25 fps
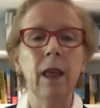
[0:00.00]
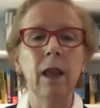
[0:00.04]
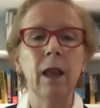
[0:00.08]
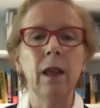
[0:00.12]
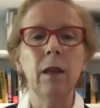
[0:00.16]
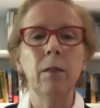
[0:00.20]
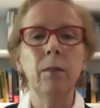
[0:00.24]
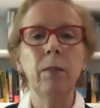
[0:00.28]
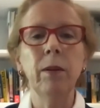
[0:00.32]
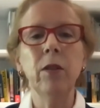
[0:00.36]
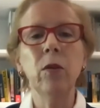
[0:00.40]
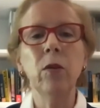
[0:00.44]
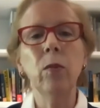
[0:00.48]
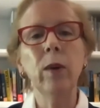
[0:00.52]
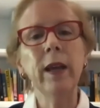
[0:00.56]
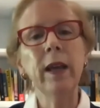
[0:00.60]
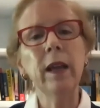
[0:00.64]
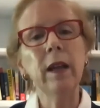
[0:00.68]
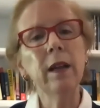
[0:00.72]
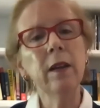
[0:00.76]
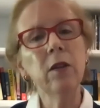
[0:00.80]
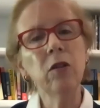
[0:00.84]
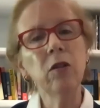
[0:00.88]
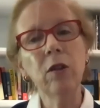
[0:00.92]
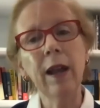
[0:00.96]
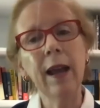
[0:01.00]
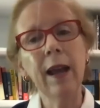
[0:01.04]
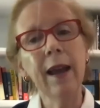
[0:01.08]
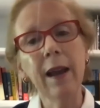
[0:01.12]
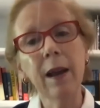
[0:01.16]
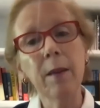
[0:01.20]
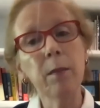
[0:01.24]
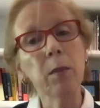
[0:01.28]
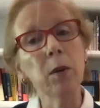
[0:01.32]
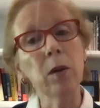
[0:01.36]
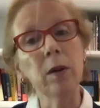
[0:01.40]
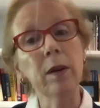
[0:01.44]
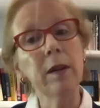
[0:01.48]
But the regulation
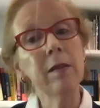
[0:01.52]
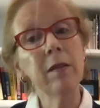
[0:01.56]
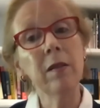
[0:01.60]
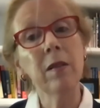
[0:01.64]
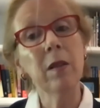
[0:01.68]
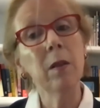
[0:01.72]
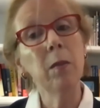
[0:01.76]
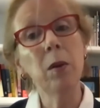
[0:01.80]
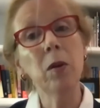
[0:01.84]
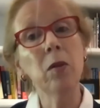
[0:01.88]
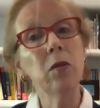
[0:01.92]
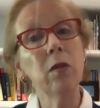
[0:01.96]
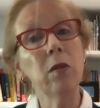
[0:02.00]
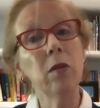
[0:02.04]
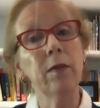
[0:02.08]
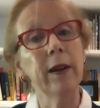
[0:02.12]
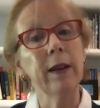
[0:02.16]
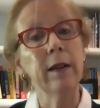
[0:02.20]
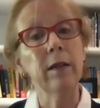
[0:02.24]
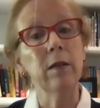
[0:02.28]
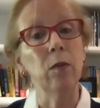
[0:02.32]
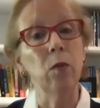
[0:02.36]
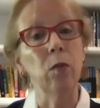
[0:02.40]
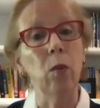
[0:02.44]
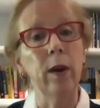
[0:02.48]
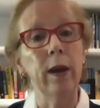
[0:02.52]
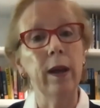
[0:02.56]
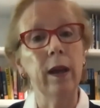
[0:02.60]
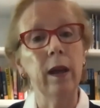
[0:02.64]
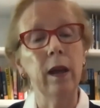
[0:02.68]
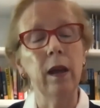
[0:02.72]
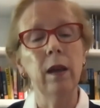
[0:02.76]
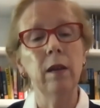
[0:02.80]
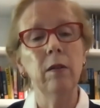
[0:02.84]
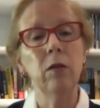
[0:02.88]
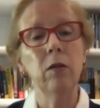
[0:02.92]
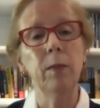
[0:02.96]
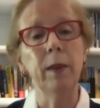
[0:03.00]
hammer isn't the most effective way
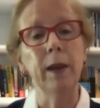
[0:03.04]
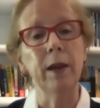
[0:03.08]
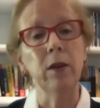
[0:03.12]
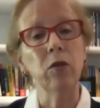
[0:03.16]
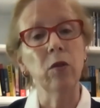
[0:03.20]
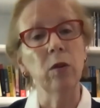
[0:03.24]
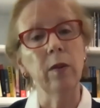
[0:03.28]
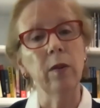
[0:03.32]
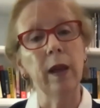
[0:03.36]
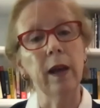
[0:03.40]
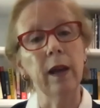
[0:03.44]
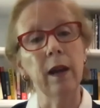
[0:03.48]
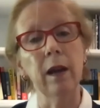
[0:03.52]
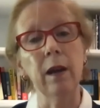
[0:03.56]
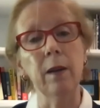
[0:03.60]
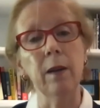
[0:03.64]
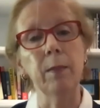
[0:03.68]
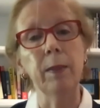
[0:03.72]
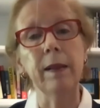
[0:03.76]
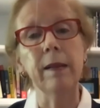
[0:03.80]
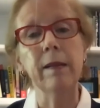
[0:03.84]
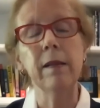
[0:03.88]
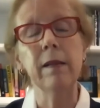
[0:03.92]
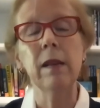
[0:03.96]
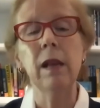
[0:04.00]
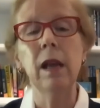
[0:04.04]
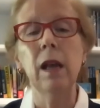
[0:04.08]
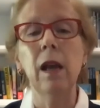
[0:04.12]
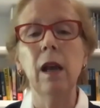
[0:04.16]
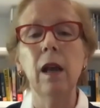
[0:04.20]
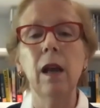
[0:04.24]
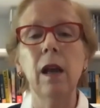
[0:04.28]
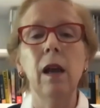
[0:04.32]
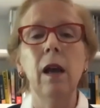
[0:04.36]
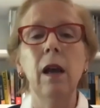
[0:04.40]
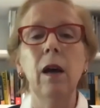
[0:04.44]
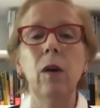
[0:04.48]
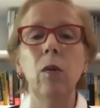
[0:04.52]
to make sure that happens.
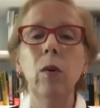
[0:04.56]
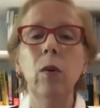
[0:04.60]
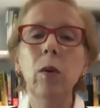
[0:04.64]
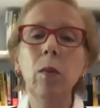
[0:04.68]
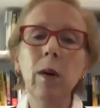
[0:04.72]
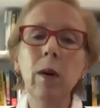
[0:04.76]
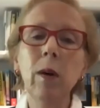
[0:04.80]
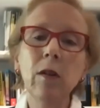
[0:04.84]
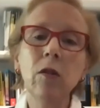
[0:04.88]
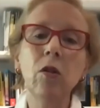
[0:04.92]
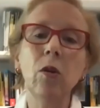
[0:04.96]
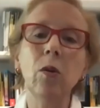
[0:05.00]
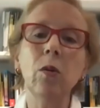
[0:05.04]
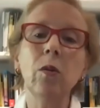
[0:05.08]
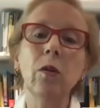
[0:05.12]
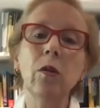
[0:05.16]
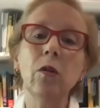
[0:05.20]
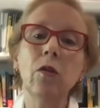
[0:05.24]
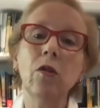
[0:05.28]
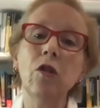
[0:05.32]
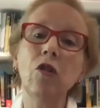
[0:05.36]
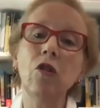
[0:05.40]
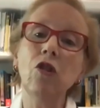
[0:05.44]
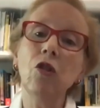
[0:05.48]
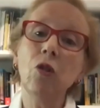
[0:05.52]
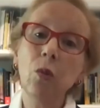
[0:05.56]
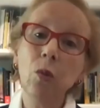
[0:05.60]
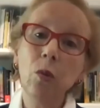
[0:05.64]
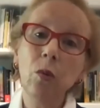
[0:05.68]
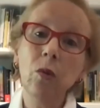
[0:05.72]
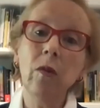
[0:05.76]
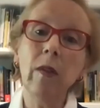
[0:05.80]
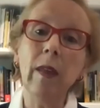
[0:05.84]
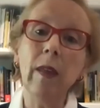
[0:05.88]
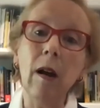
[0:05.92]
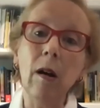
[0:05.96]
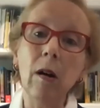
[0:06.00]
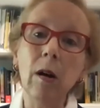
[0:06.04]
We want donors to
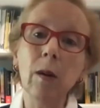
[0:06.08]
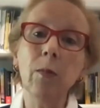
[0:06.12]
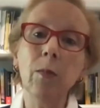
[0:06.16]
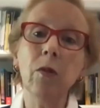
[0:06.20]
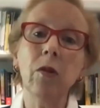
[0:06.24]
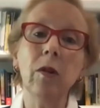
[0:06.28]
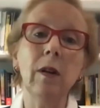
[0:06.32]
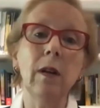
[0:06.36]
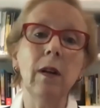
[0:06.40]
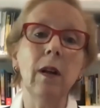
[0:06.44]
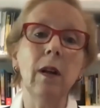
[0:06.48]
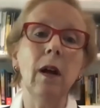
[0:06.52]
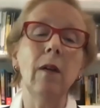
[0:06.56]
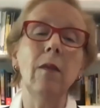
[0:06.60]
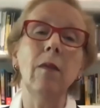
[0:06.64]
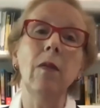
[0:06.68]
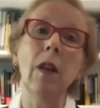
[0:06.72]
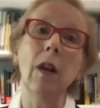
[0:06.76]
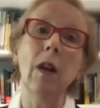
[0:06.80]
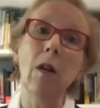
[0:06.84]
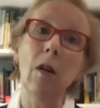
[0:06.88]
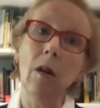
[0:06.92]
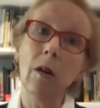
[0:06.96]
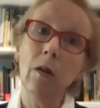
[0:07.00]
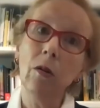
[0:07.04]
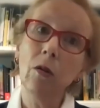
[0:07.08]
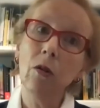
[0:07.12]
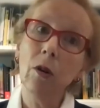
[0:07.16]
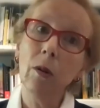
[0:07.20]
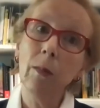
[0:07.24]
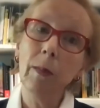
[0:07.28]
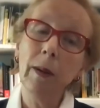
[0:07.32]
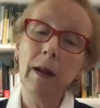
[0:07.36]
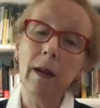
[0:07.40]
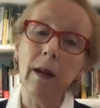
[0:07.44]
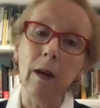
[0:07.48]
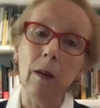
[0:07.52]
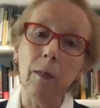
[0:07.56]
choose the option of the long-term
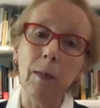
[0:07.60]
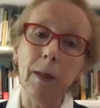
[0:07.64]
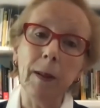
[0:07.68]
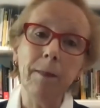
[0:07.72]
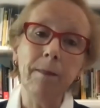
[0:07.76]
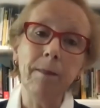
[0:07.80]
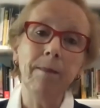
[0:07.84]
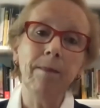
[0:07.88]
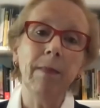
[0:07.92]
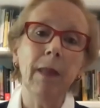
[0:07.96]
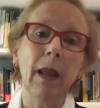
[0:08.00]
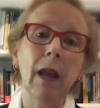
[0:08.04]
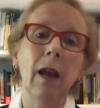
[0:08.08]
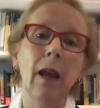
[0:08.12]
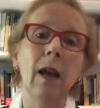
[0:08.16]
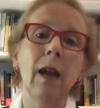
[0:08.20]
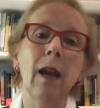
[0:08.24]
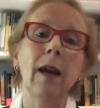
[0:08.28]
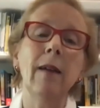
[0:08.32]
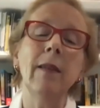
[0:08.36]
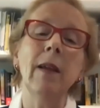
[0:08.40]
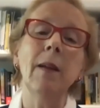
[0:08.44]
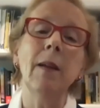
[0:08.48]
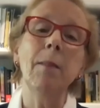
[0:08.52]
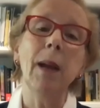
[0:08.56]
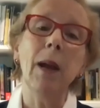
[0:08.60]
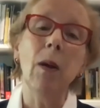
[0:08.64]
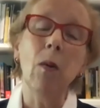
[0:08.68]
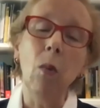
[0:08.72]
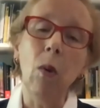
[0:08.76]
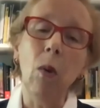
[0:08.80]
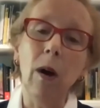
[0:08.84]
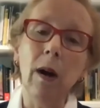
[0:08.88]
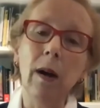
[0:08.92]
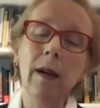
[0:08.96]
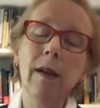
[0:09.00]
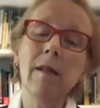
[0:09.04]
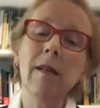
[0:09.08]
endowment and then make
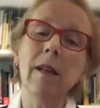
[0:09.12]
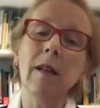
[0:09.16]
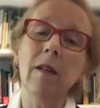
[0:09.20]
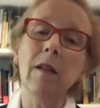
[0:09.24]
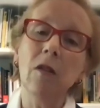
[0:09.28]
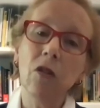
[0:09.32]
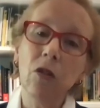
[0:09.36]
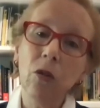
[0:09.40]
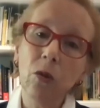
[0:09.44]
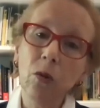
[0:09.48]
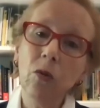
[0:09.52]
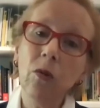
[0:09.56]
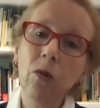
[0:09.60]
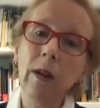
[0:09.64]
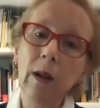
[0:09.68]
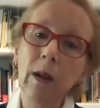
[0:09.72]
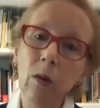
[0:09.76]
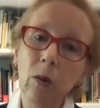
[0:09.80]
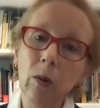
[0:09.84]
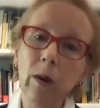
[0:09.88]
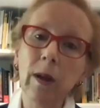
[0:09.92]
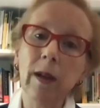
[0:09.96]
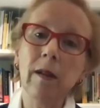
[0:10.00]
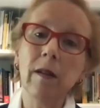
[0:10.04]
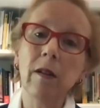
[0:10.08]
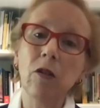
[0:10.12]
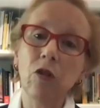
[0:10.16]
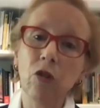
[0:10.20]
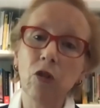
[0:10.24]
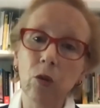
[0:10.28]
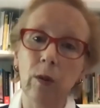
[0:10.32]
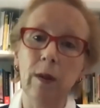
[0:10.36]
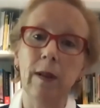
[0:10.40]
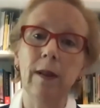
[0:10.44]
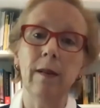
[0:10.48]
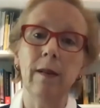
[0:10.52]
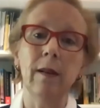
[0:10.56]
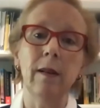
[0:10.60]
wise and socially oriented
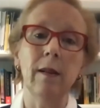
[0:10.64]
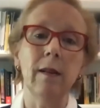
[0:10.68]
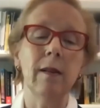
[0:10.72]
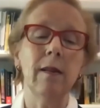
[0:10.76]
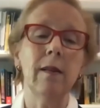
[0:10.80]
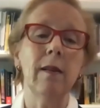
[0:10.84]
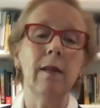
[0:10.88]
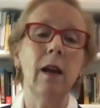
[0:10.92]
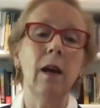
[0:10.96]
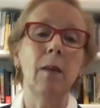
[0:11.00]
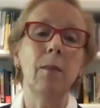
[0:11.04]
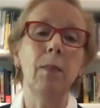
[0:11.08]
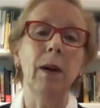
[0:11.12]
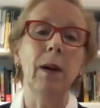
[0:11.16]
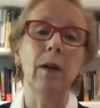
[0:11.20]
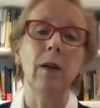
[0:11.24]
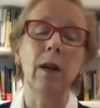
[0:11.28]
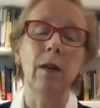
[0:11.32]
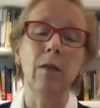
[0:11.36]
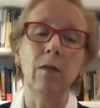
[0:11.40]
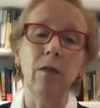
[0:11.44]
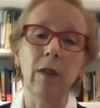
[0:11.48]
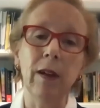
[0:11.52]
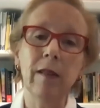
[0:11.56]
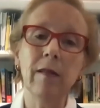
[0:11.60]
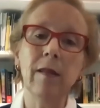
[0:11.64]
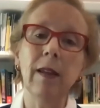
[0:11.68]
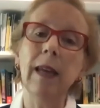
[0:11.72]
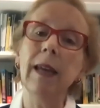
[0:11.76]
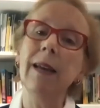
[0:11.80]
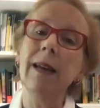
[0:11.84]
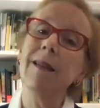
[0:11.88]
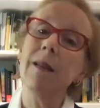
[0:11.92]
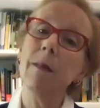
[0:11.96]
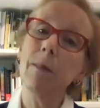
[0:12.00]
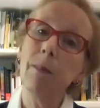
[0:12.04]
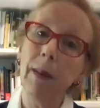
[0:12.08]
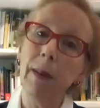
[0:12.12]
choices about investing
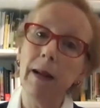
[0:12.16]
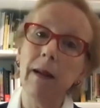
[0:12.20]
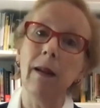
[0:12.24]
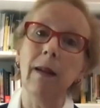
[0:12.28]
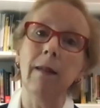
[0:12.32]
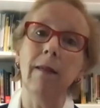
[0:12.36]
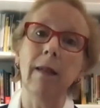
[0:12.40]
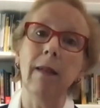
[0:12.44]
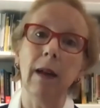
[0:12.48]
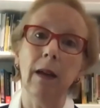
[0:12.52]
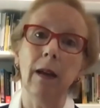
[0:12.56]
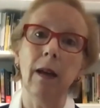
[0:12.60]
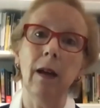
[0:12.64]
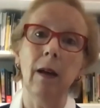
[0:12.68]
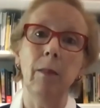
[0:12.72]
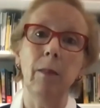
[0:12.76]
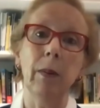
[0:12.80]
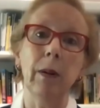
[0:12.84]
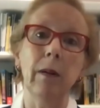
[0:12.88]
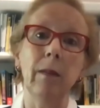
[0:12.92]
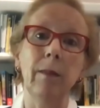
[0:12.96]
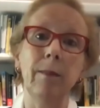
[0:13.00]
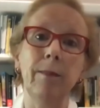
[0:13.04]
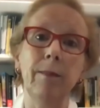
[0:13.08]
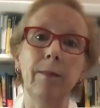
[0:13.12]
and spending that capital.